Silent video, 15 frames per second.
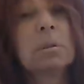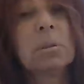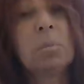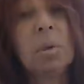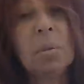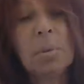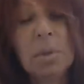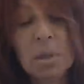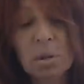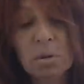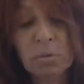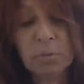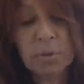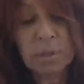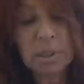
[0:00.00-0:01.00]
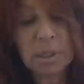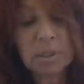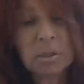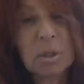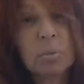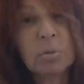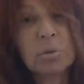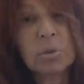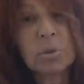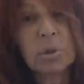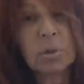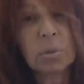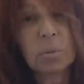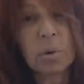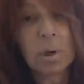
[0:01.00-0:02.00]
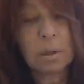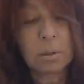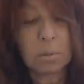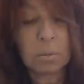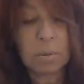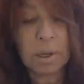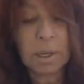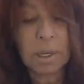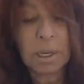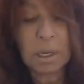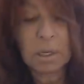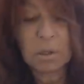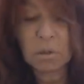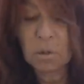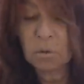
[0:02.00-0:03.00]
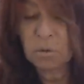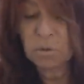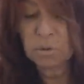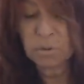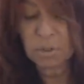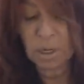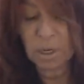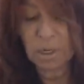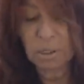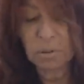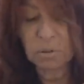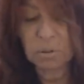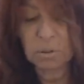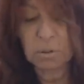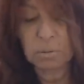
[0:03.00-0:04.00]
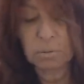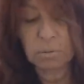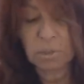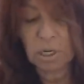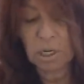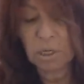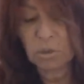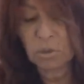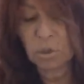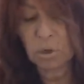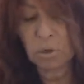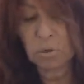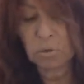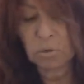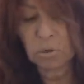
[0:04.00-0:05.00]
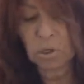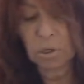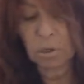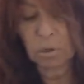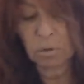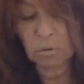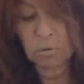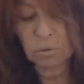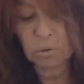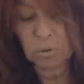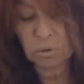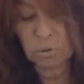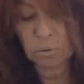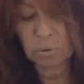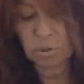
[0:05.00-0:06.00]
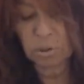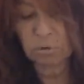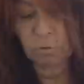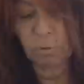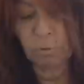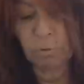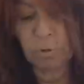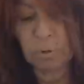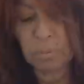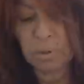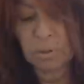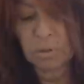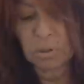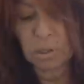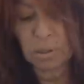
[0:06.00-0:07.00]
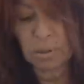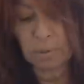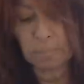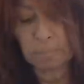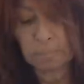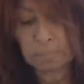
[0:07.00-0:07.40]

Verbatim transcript: So maybe you feel like someone's going to walk away and you decide to take charge and go towards your wish fulfillment here.